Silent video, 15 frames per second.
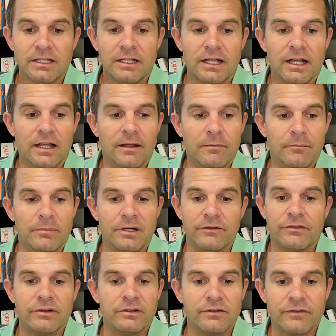Um, but if
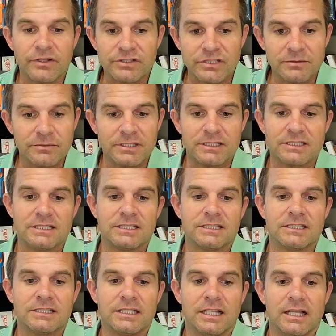you're in the fishing
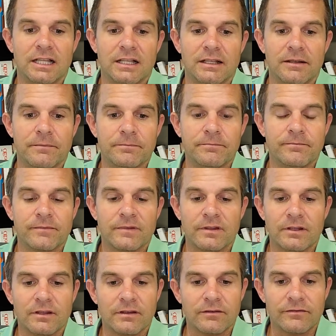business, uh,
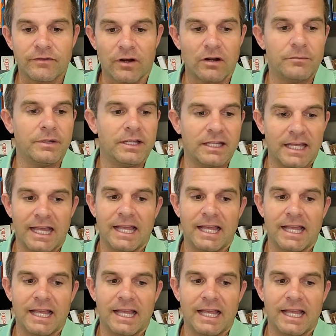farming, uh,